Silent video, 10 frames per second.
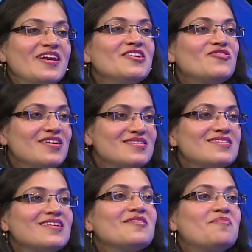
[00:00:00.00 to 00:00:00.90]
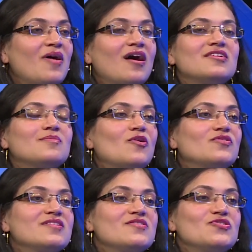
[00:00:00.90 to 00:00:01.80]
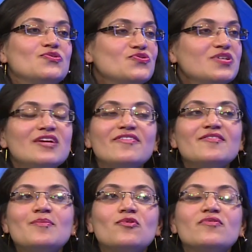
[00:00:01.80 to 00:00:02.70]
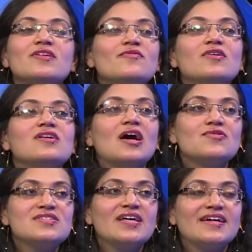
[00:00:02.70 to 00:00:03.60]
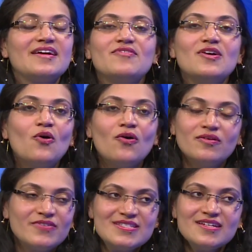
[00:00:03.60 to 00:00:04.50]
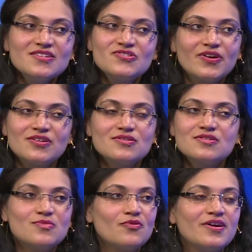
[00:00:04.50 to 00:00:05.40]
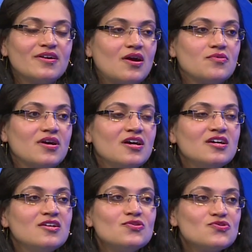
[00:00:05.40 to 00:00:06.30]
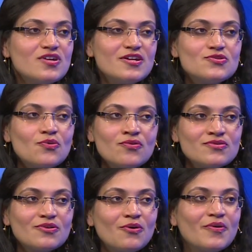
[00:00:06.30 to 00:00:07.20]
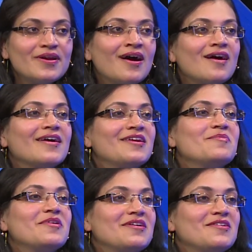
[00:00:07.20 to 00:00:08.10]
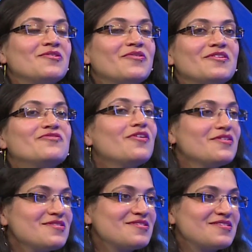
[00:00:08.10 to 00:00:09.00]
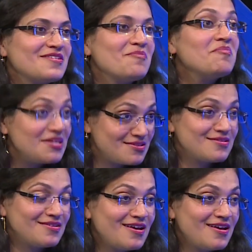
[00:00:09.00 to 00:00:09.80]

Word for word: interesting part about this is usually when we move in the world outside and we all, we see the strangers moving around, usually don't go and hug anybody, you know, in the first meet.